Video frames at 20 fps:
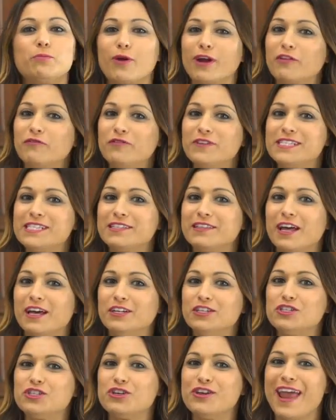breakfast,
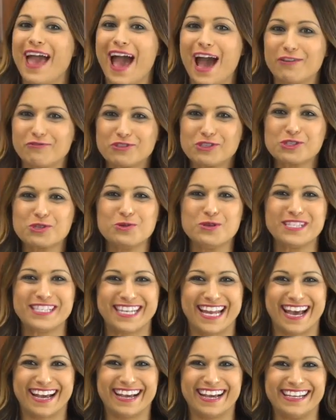lunch, and
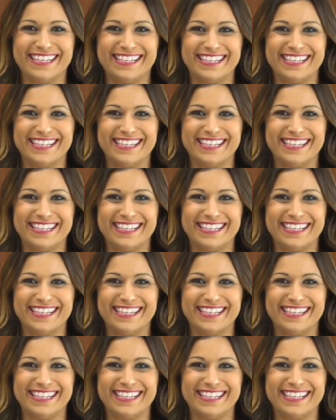after-school snack